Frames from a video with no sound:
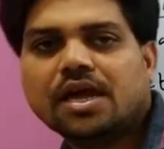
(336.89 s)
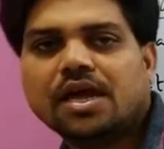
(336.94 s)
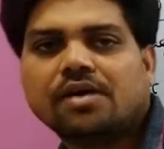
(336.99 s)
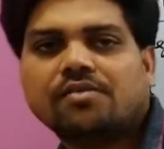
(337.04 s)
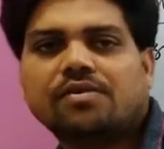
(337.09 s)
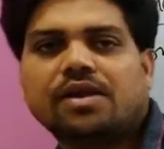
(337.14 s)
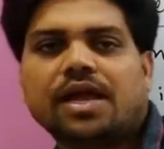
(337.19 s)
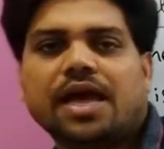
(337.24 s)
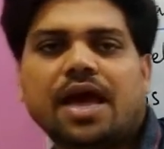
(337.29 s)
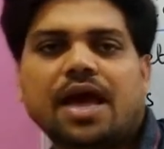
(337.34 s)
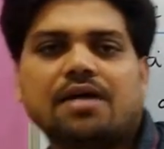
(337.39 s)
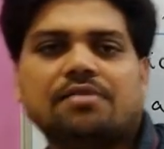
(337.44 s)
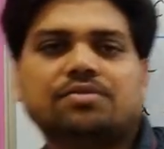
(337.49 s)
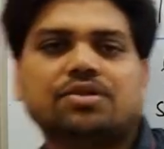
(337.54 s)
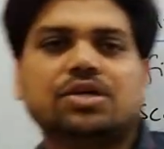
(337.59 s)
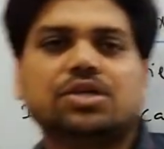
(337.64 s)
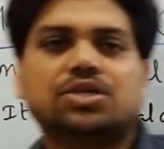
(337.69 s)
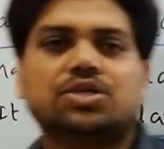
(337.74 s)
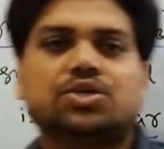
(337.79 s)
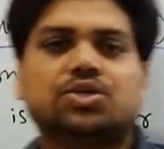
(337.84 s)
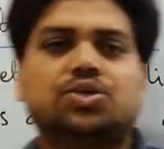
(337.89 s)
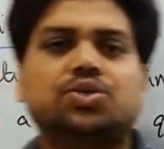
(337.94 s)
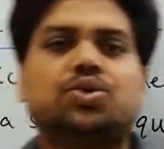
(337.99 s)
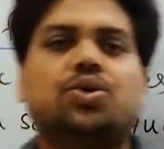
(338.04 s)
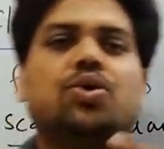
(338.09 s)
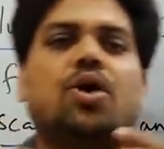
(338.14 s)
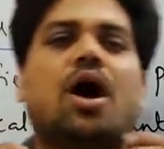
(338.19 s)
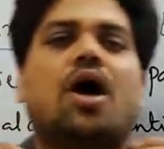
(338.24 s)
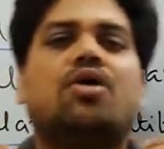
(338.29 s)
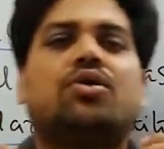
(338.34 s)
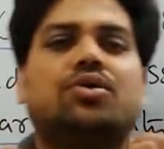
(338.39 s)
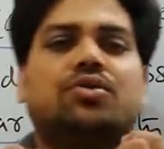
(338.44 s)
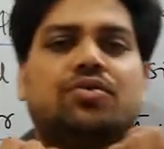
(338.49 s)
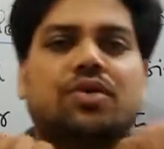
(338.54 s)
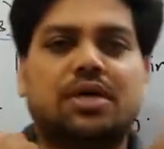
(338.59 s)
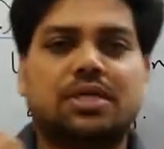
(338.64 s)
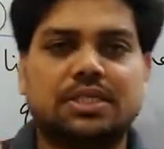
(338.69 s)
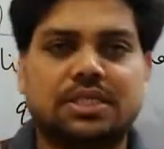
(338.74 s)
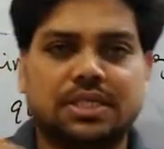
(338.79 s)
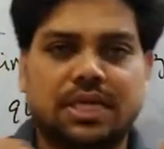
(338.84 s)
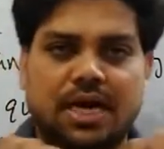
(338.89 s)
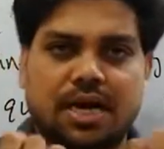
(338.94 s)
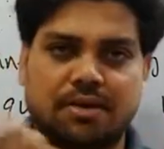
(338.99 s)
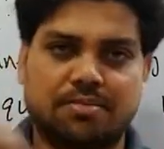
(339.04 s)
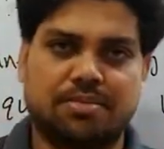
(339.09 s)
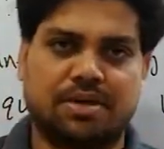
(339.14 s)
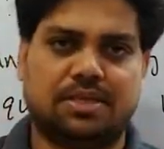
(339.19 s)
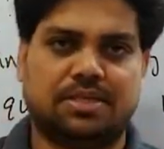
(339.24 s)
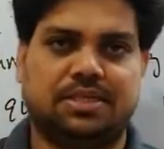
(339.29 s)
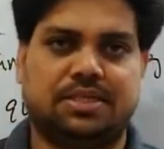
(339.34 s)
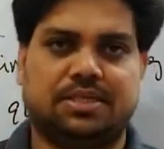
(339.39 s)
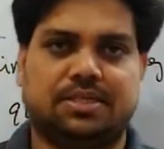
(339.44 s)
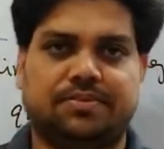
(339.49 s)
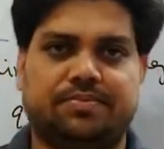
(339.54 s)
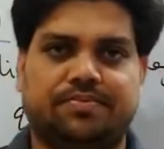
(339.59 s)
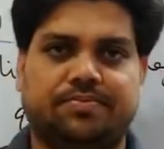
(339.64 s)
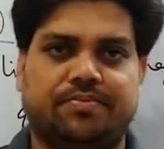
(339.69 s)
will have two outwards normals,